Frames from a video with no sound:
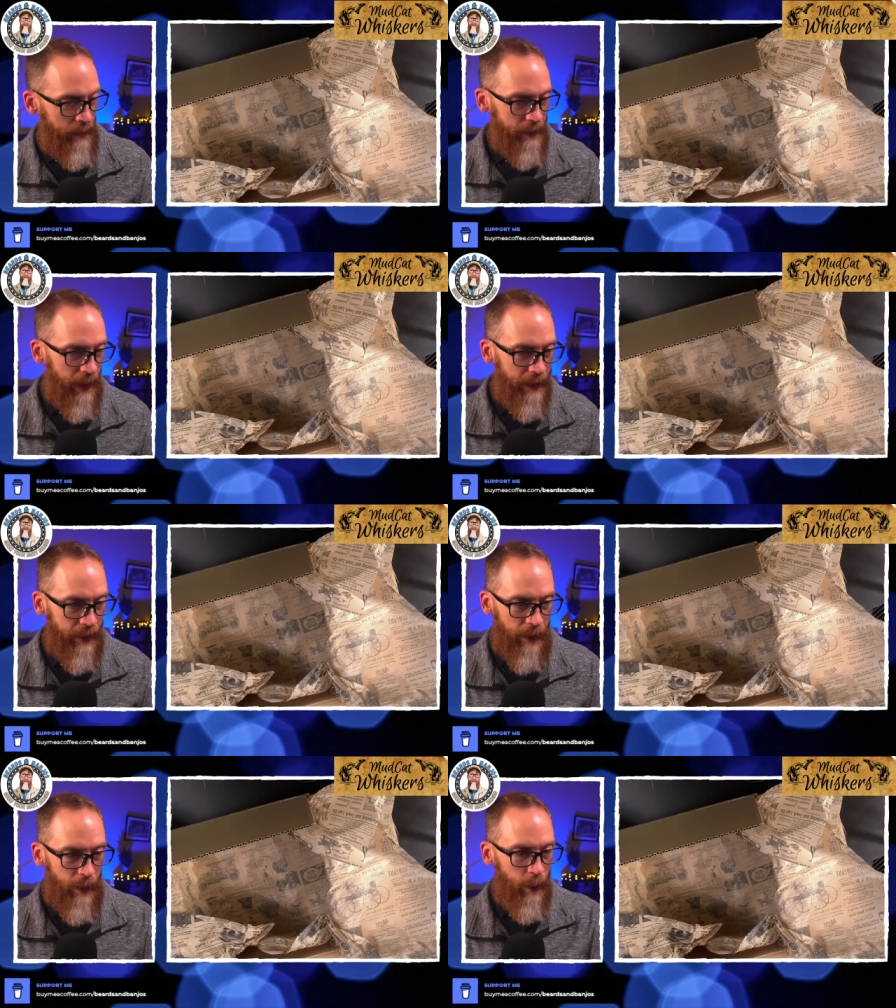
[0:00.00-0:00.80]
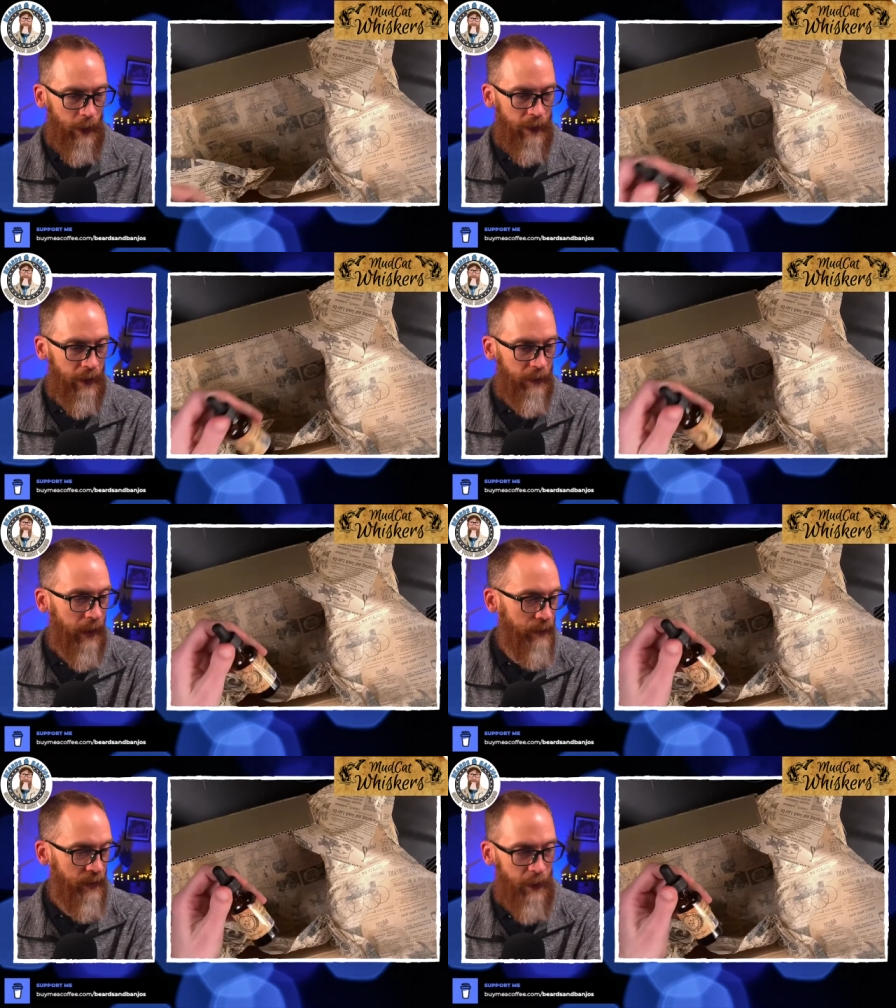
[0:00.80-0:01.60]
Zydeco, and then I've
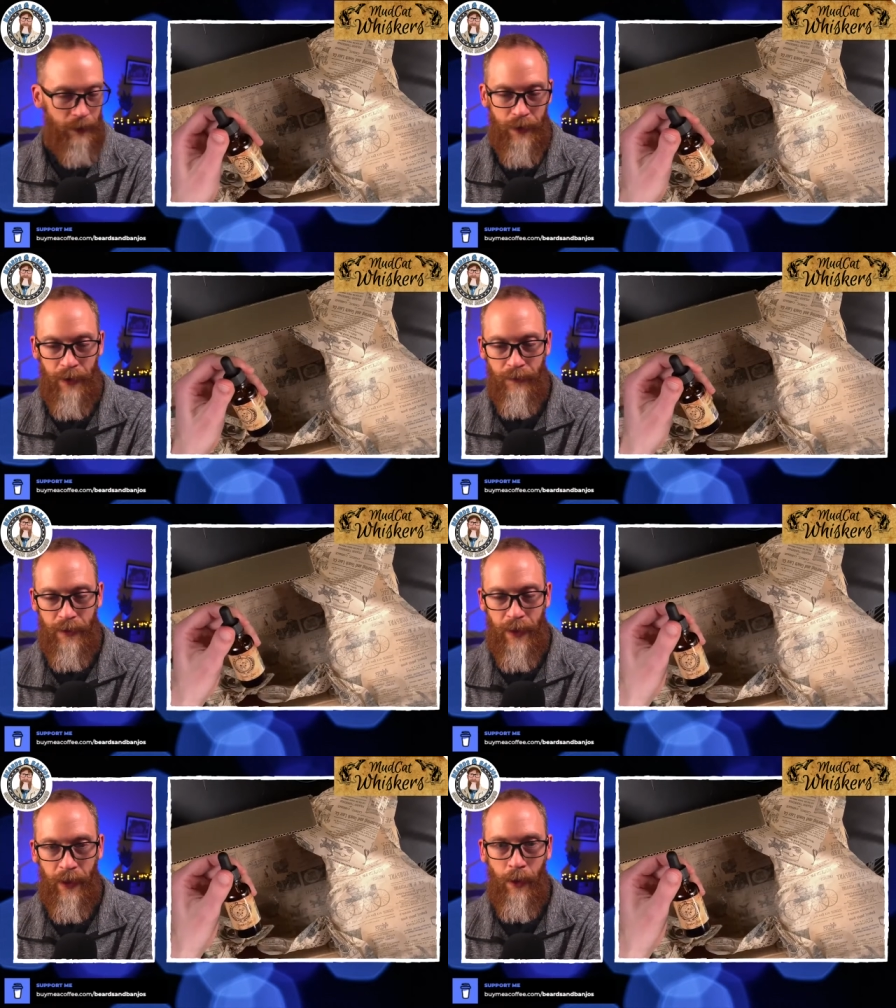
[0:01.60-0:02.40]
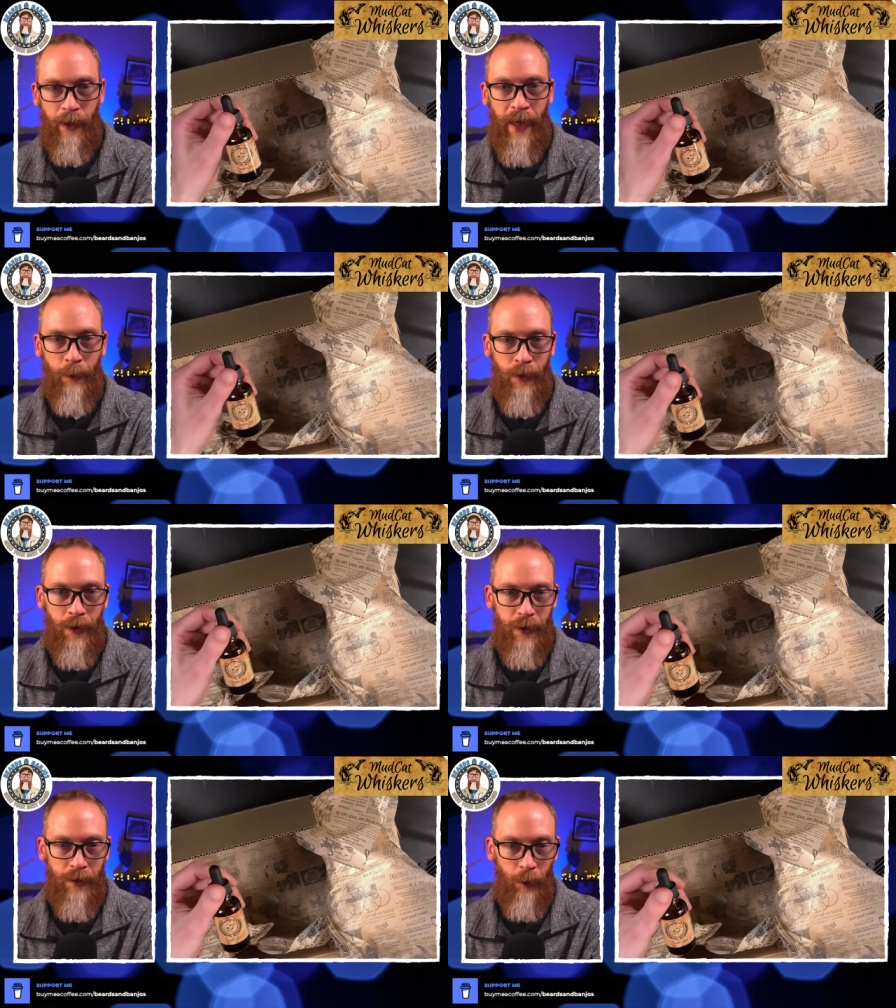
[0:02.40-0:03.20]
got some other stuff to take a look at. We'll
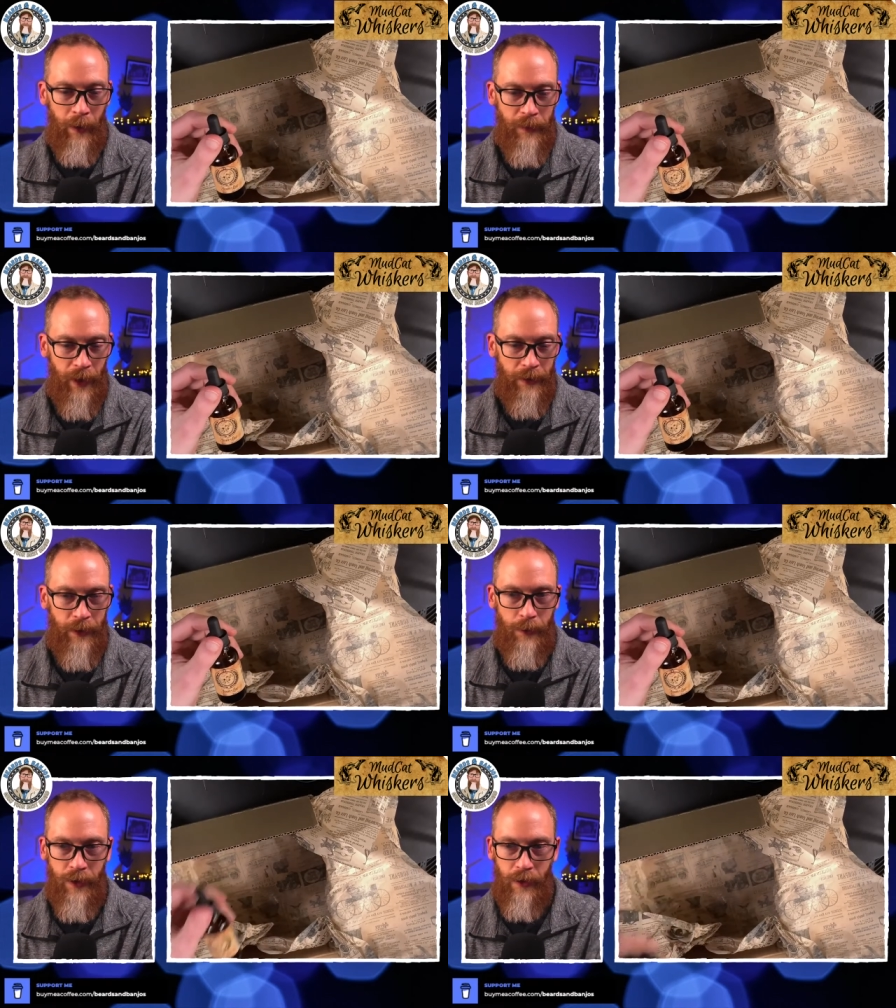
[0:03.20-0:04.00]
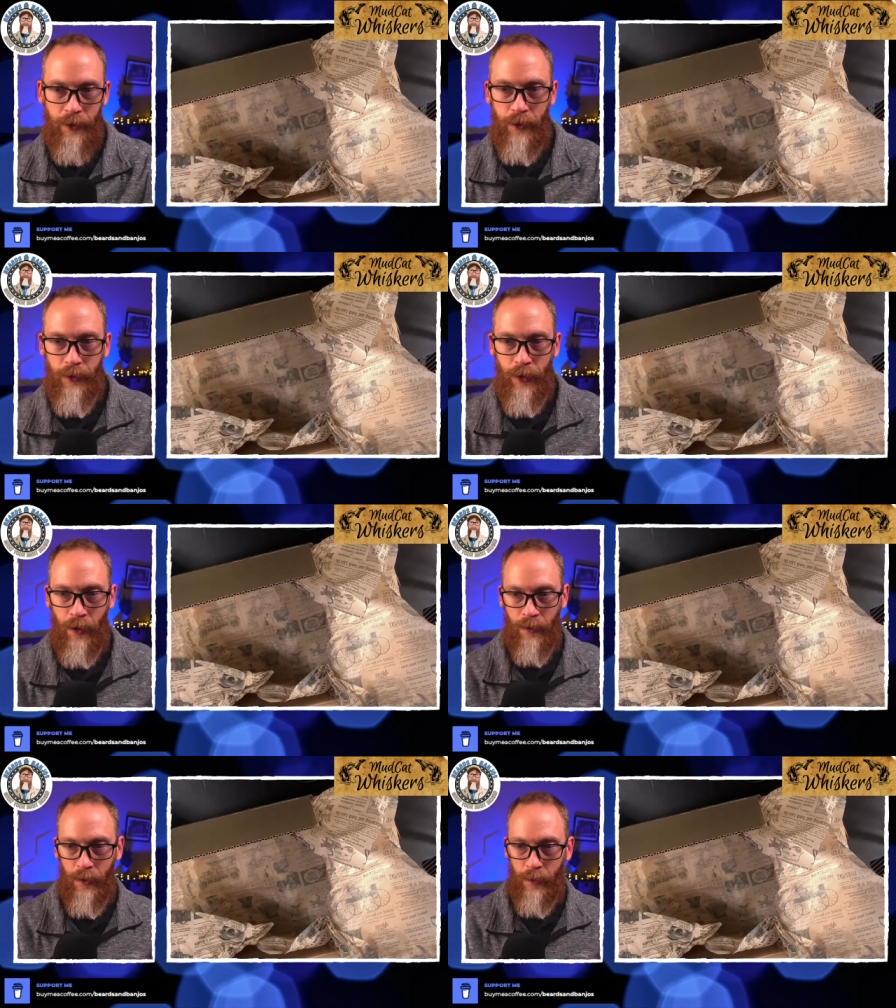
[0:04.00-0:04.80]
look at the website too. So let's do
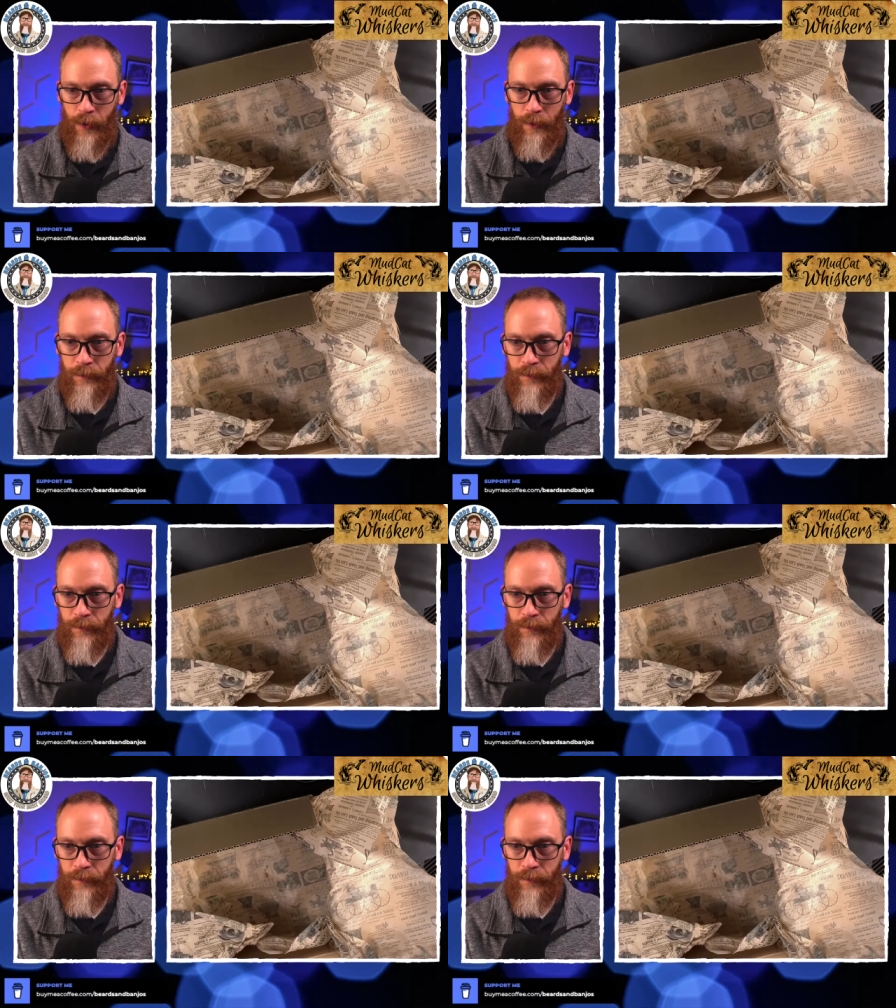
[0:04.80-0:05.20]
Jean-Luc.